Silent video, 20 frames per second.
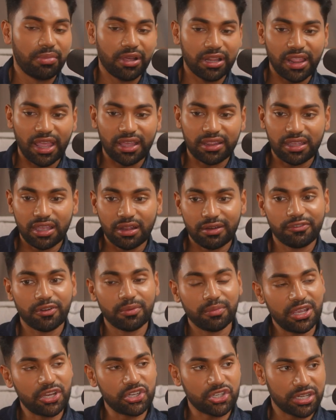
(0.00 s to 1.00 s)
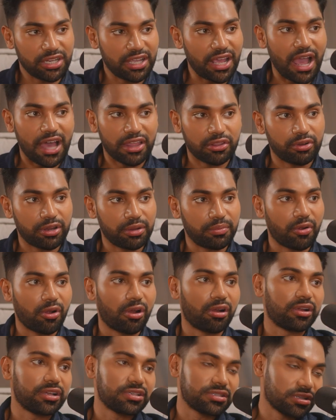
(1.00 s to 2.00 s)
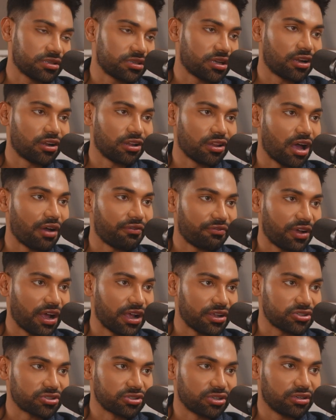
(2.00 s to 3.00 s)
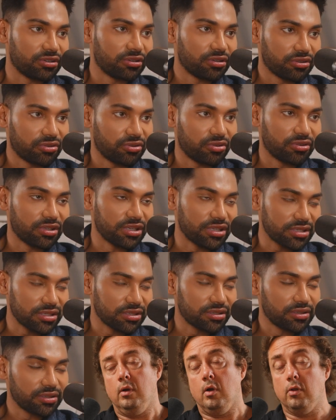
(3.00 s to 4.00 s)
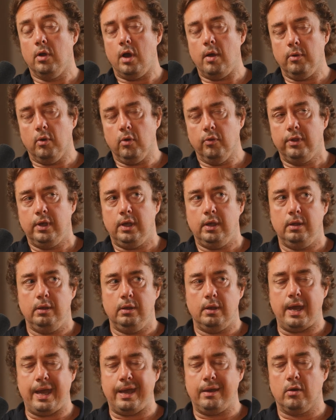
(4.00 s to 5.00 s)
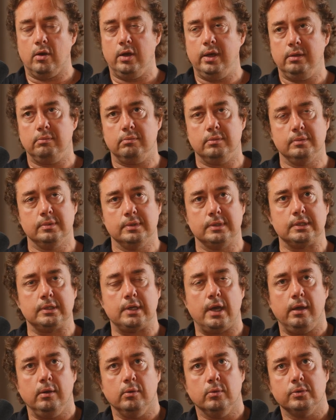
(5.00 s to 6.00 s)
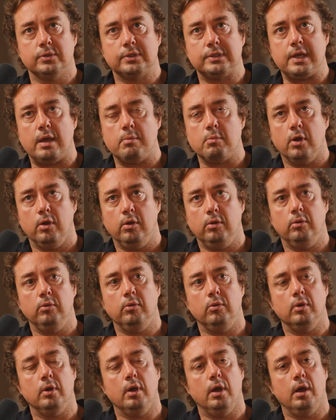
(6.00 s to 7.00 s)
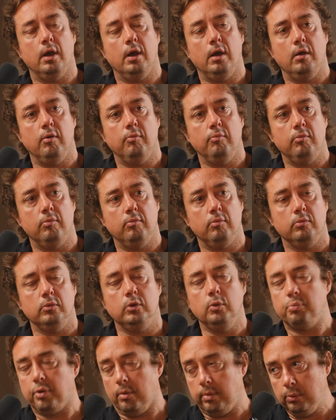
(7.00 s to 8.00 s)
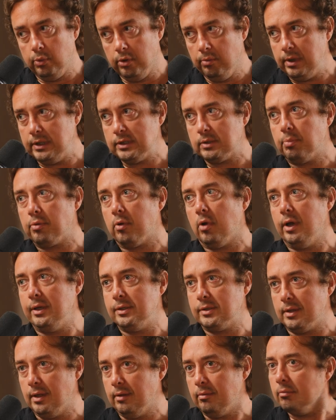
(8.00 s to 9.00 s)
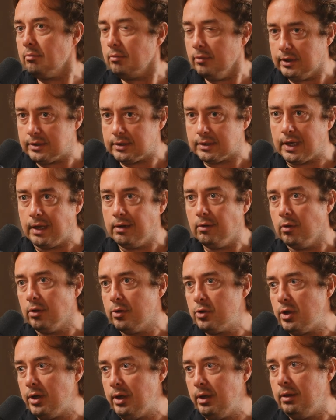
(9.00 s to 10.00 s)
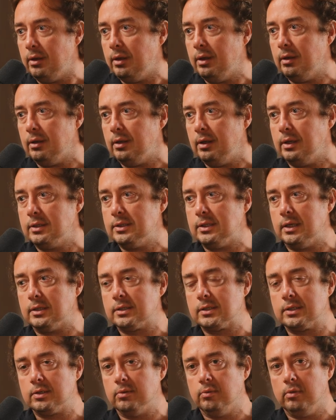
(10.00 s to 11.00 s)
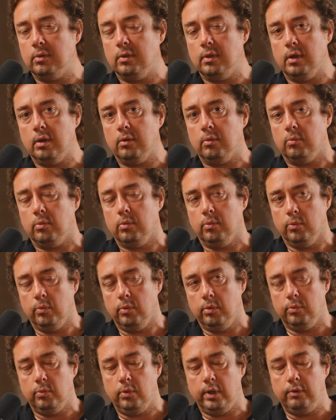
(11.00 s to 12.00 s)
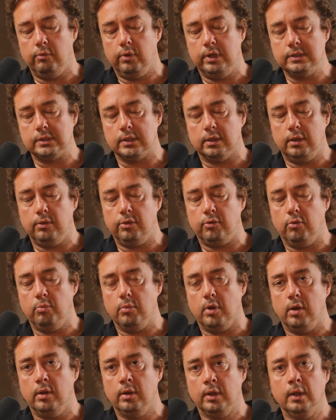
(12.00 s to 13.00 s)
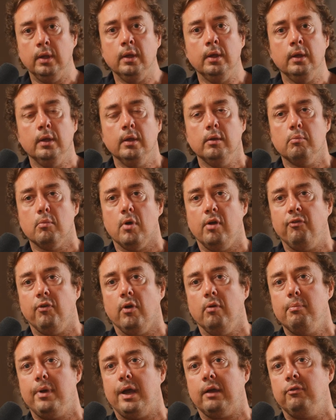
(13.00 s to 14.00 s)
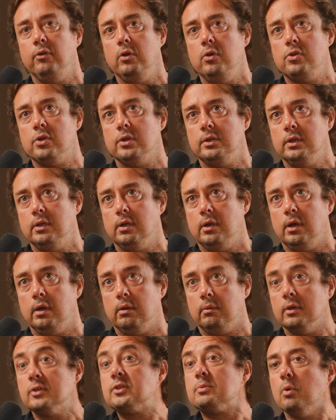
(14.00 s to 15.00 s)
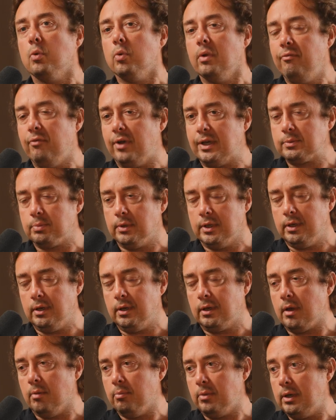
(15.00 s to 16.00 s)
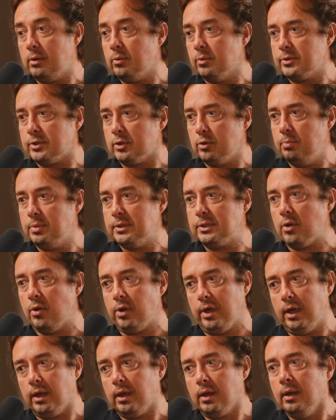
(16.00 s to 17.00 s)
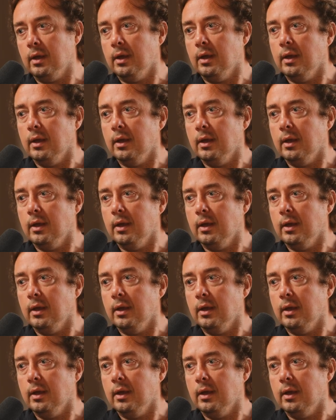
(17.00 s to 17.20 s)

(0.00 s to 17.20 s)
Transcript: But like the information gathering part is done a lot faster through this. On the AI sales demo, you probably wouldn't be surprised that this technology exists. And we recently, through my fund back future, did a small investment in a company called Supersonic,